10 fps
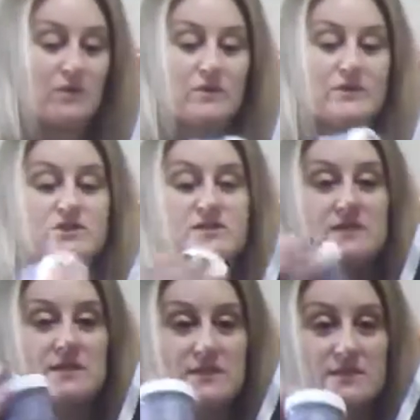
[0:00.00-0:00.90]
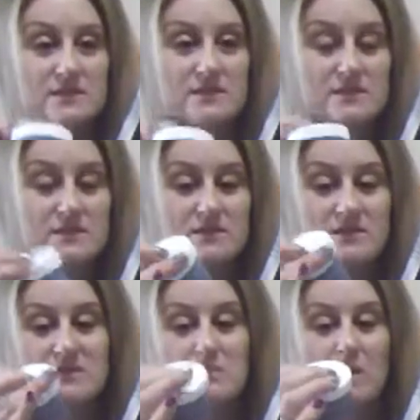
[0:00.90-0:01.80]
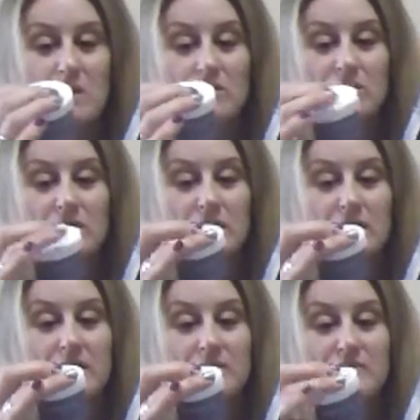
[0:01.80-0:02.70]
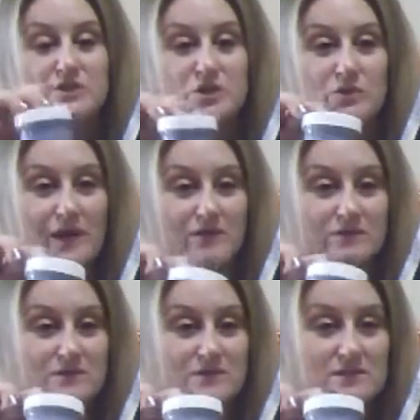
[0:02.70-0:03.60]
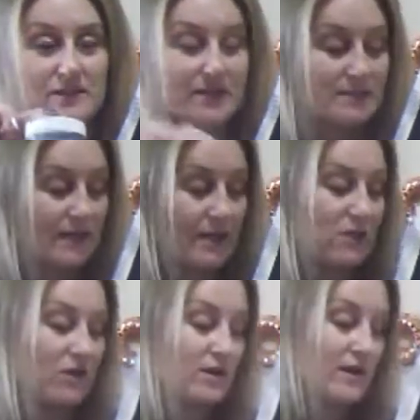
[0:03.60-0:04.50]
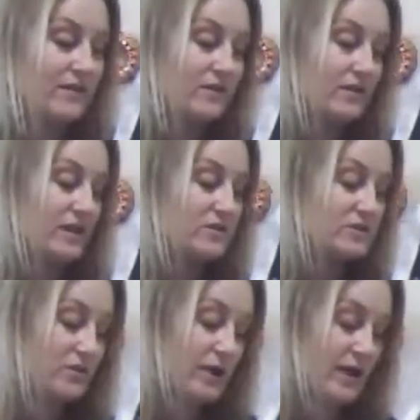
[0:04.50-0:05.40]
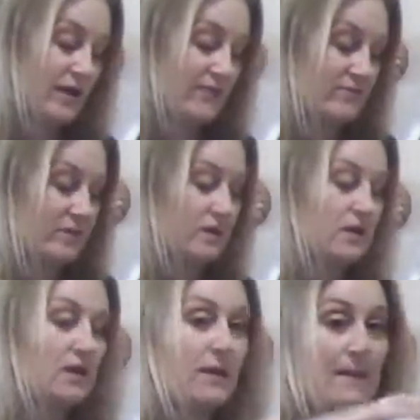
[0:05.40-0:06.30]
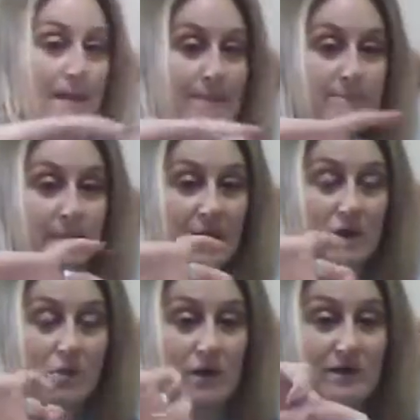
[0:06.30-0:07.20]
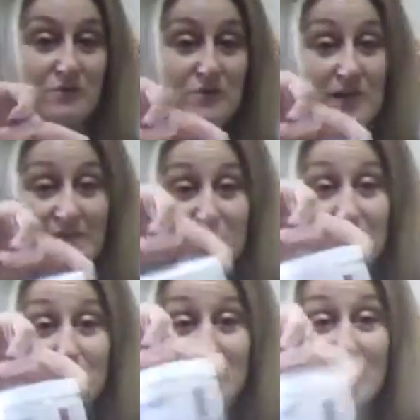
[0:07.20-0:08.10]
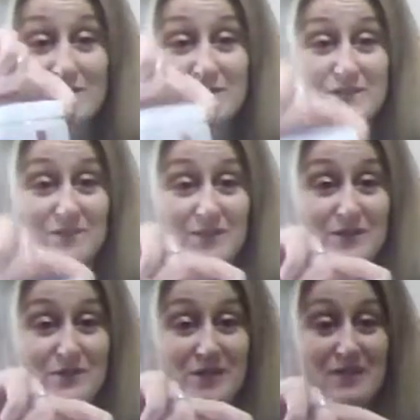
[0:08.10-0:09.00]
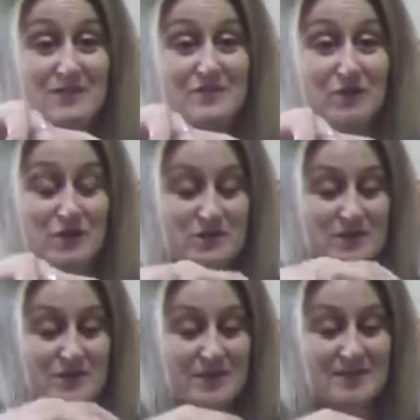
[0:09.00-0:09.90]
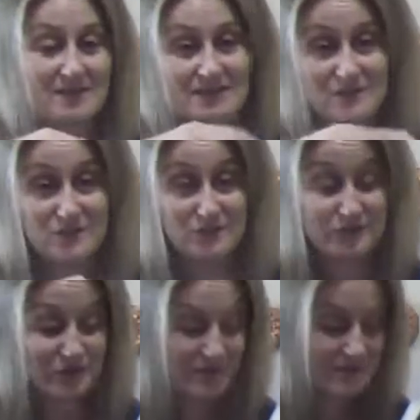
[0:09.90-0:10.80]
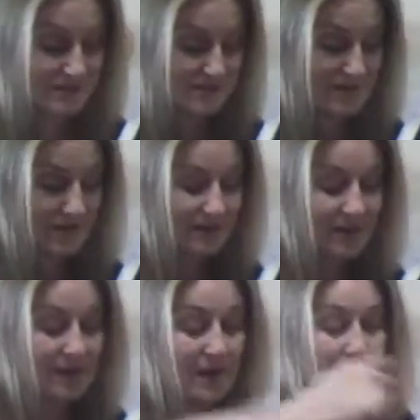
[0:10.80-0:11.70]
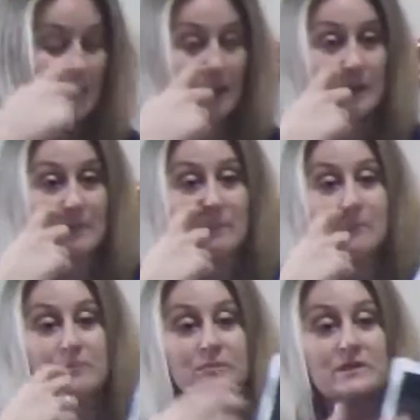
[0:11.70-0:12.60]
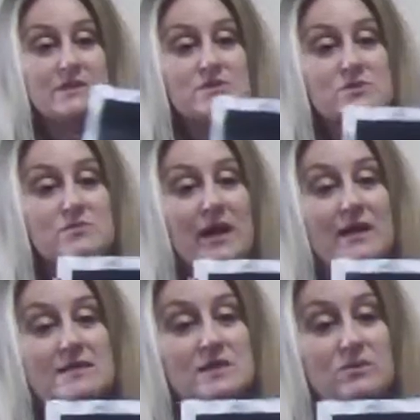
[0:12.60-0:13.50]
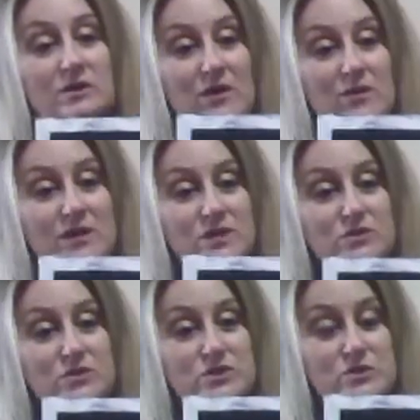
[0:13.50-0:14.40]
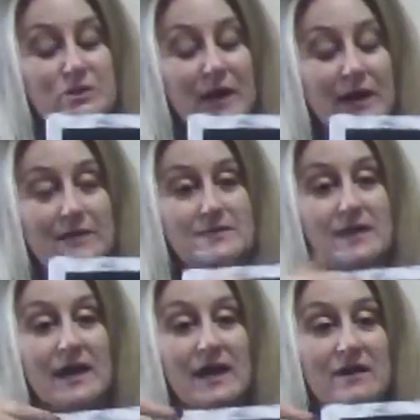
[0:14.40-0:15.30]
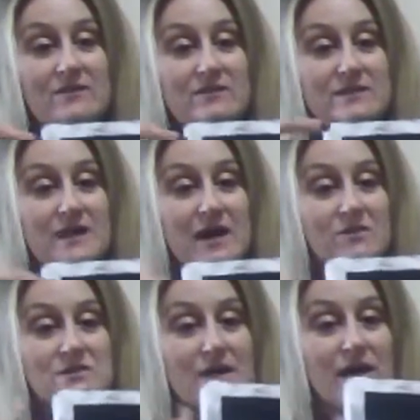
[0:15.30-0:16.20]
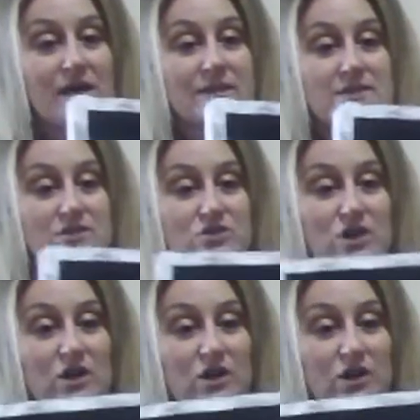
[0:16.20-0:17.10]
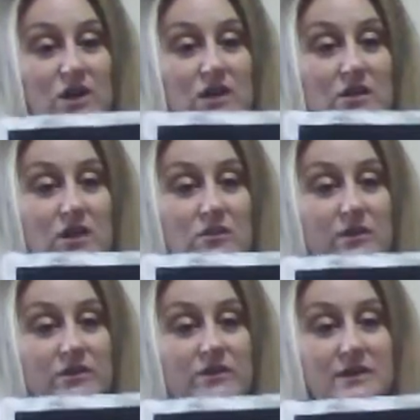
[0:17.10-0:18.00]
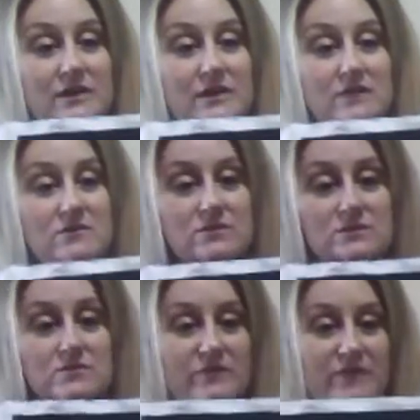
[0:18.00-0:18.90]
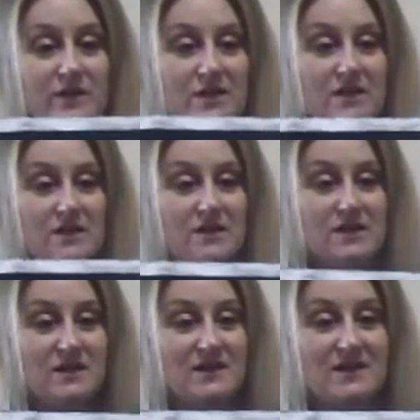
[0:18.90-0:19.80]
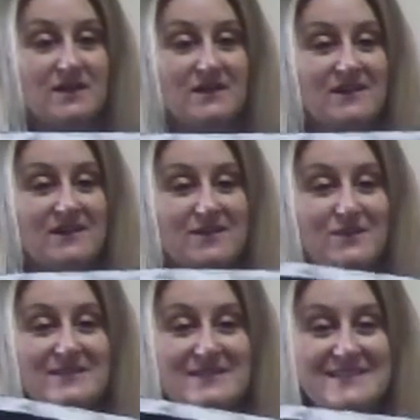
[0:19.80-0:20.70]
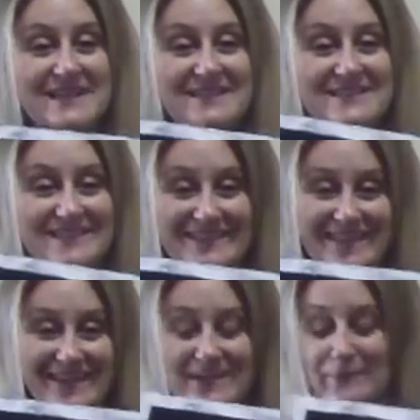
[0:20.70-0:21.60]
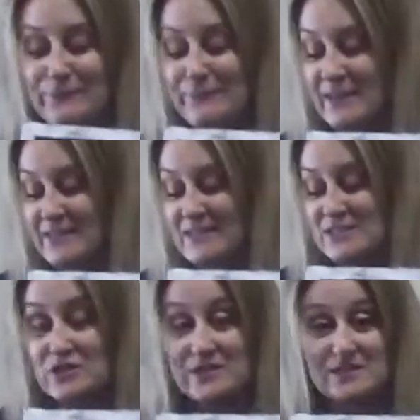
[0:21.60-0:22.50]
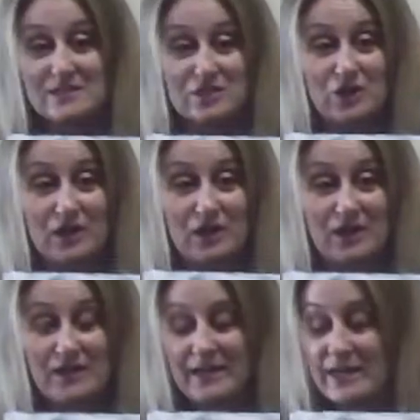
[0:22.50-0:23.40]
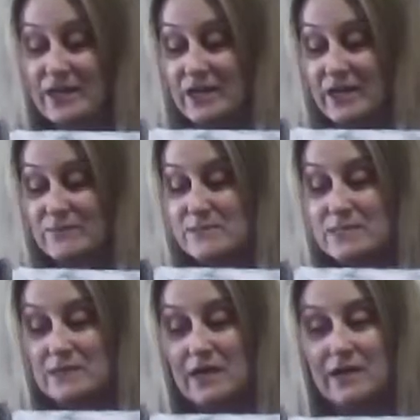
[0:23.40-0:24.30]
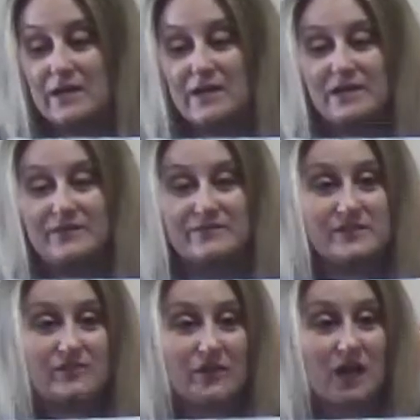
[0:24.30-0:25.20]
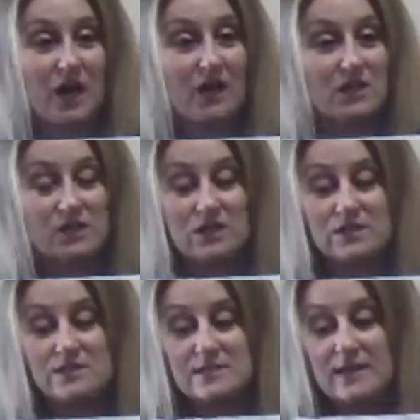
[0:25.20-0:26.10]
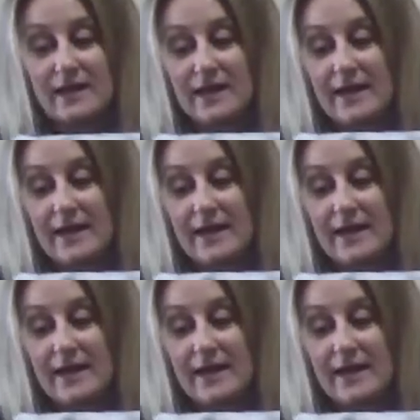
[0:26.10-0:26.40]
which is this is a smaller 2-ounce container, and then they also have the bigger one, which I have a bigger project I'm going to be doing this for, so I'm excited to show you guys that. But this was painted with that Rescue Restore paint, and then this outside is their ChalkArt along with the, where's my finger? Along with the stenciling. So that's the ChalkArt here. It comes in a lot of different colors